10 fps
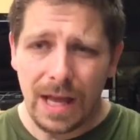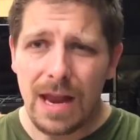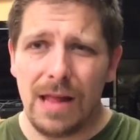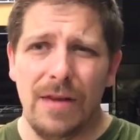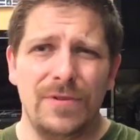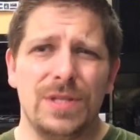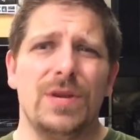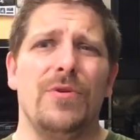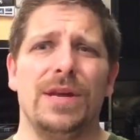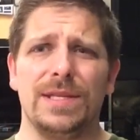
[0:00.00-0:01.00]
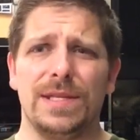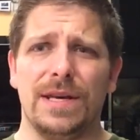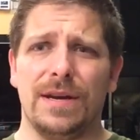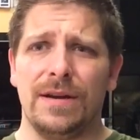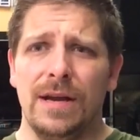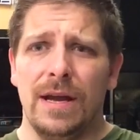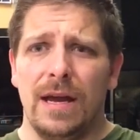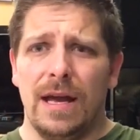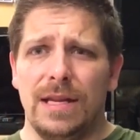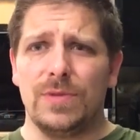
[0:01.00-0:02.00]
and I love just knowing it's there.
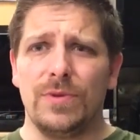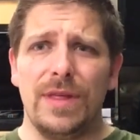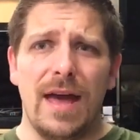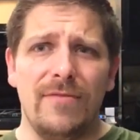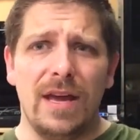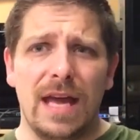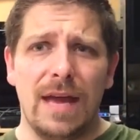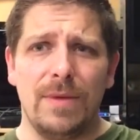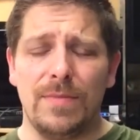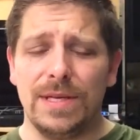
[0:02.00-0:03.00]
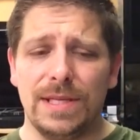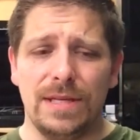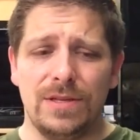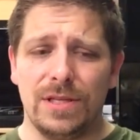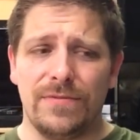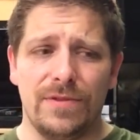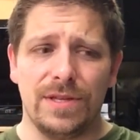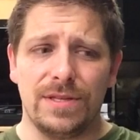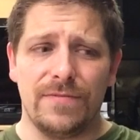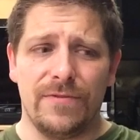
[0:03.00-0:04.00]
And it's worth having a gaming PC just for
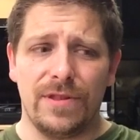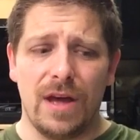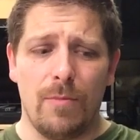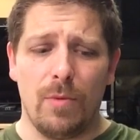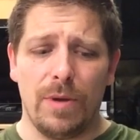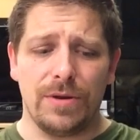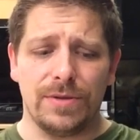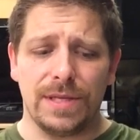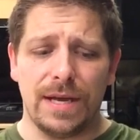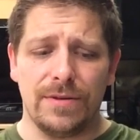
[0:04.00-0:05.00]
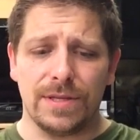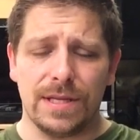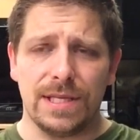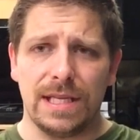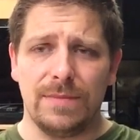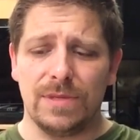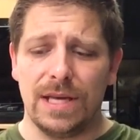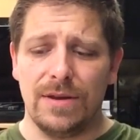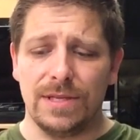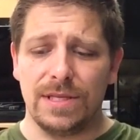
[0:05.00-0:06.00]
this, for the Humble Bundle sales and the Steam
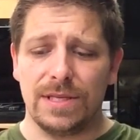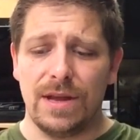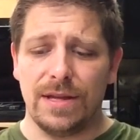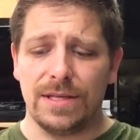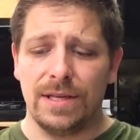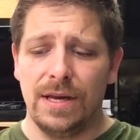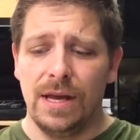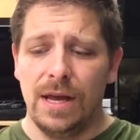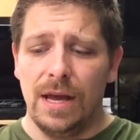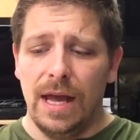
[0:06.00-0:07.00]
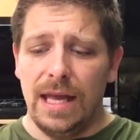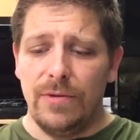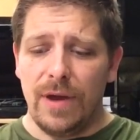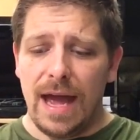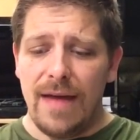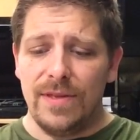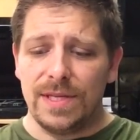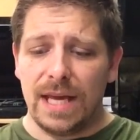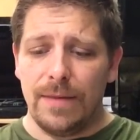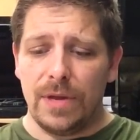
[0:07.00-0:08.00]
sales. It's nuts. Anyway, I had this
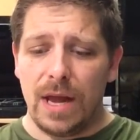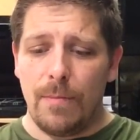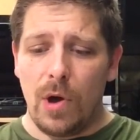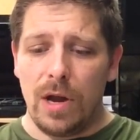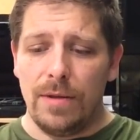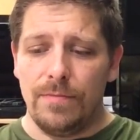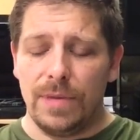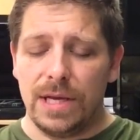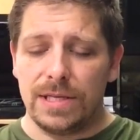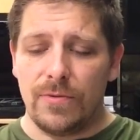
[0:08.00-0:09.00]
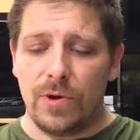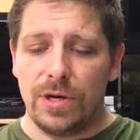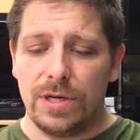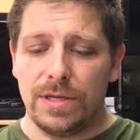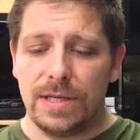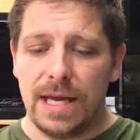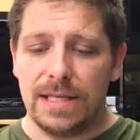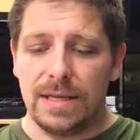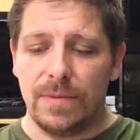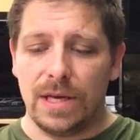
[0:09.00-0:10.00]
game and I bought it because I wanted to
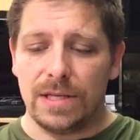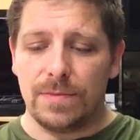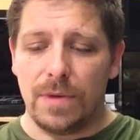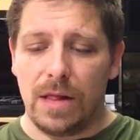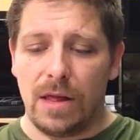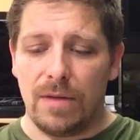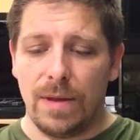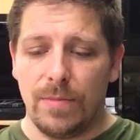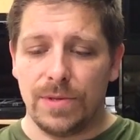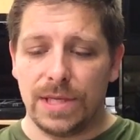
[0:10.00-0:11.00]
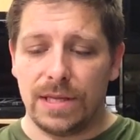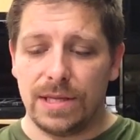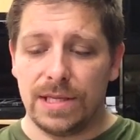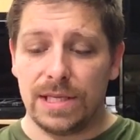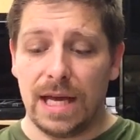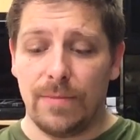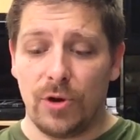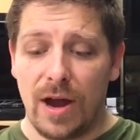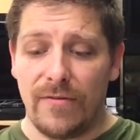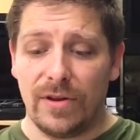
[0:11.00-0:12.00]
test it because a lot of people said that this game
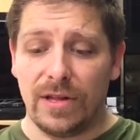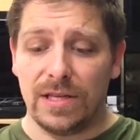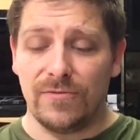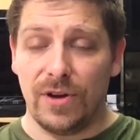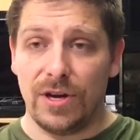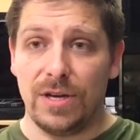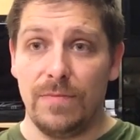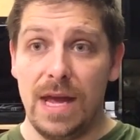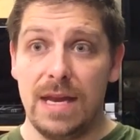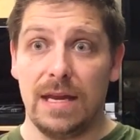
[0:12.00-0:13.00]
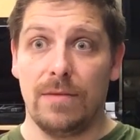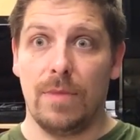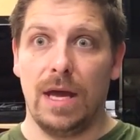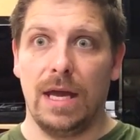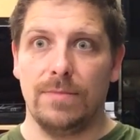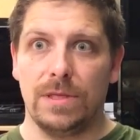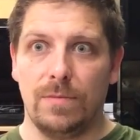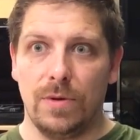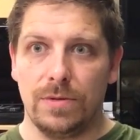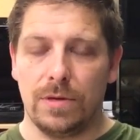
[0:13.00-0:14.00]
graphically is very demanding and my
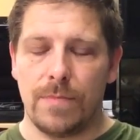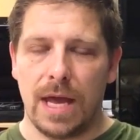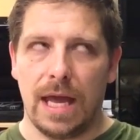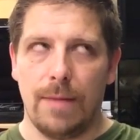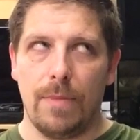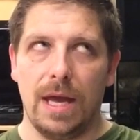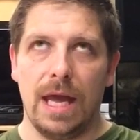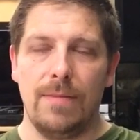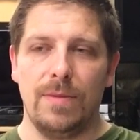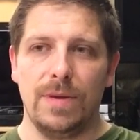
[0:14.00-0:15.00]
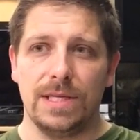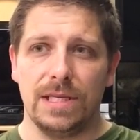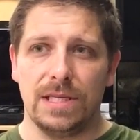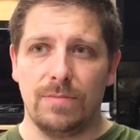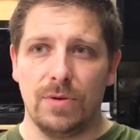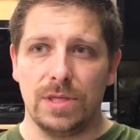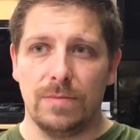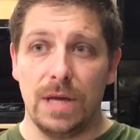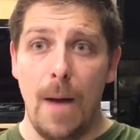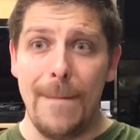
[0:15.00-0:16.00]
gaming PC is supposed to
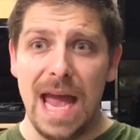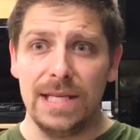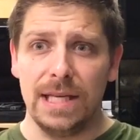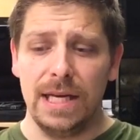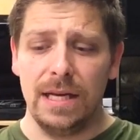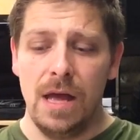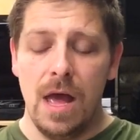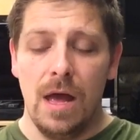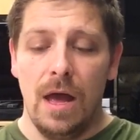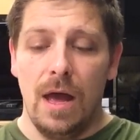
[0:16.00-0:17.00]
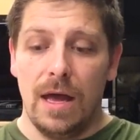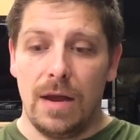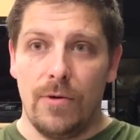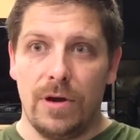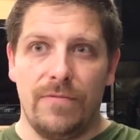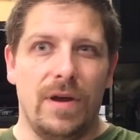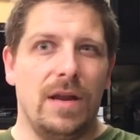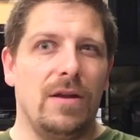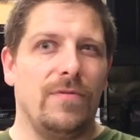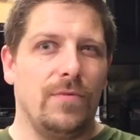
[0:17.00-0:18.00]
be amazing, and I wanted to find
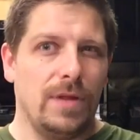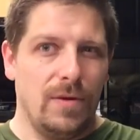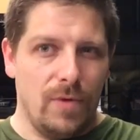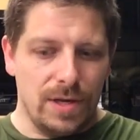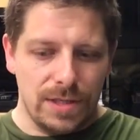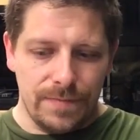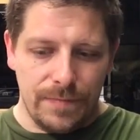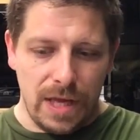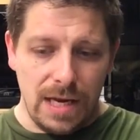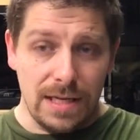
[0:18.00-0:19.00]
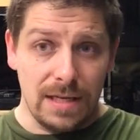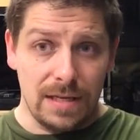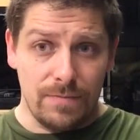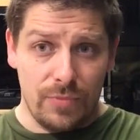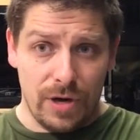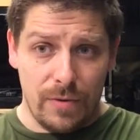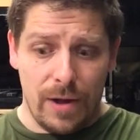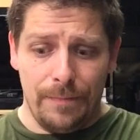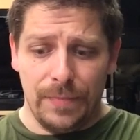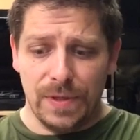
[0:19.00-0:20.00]
out if it really was. And it did pretty well.
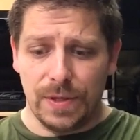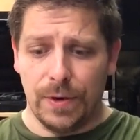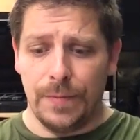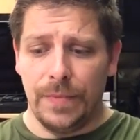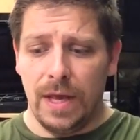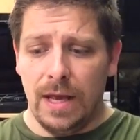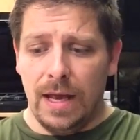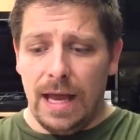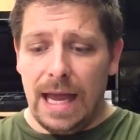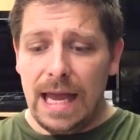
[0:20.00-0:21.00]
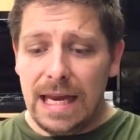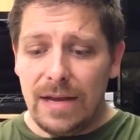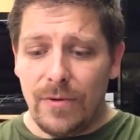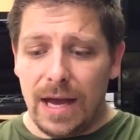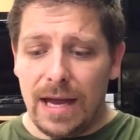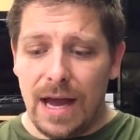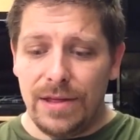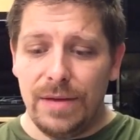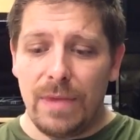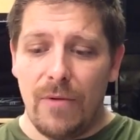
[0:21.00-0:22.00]
So anyway, I
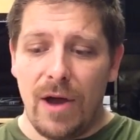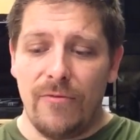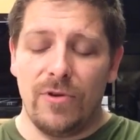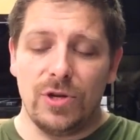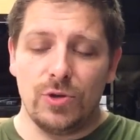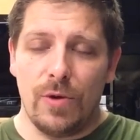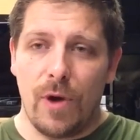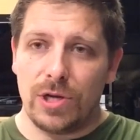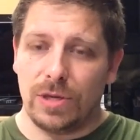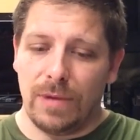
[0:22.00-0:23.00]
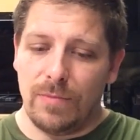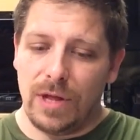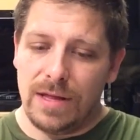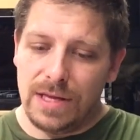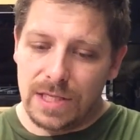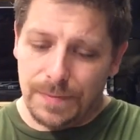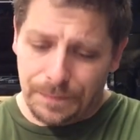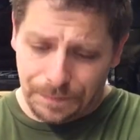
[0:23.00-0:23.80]
think my wife would enjoy watching me play this.